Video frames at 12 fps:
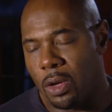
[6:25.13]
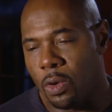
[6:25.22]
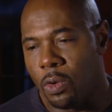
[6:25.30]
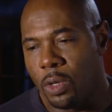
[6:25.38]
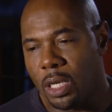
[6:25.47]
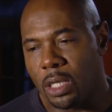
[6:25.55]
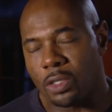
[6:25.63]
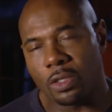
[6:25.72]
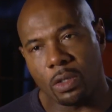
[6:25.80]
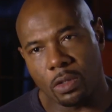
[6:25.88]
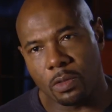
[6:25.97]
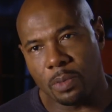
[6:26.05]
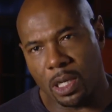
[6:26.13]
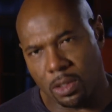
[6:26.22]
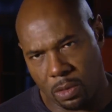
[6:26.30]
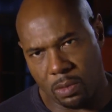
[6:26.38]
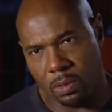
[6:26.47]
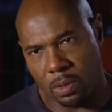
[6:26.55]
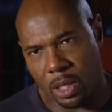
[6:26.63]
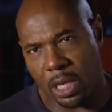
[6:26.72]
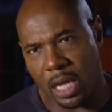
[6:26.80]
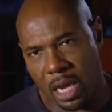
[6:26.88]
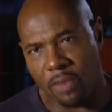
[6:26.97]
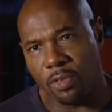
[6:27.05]
Una is so special
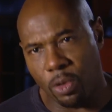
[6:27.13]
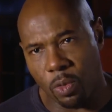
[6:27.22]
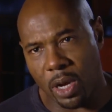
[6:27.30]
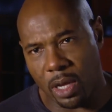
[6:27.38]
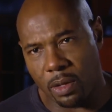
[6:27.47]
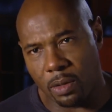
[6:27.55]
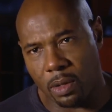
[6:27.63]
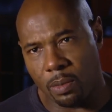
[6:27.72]
in every way.